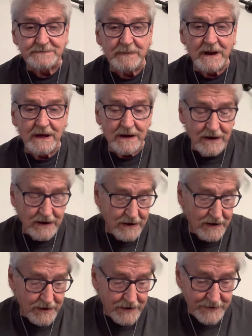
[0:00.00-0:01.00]

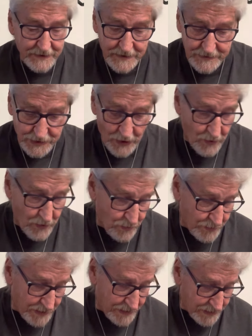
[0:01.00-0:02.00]
blood
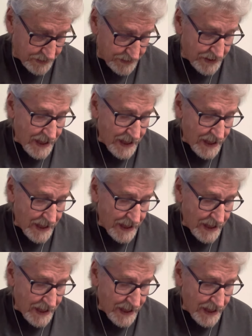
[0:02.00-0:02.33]
atoning.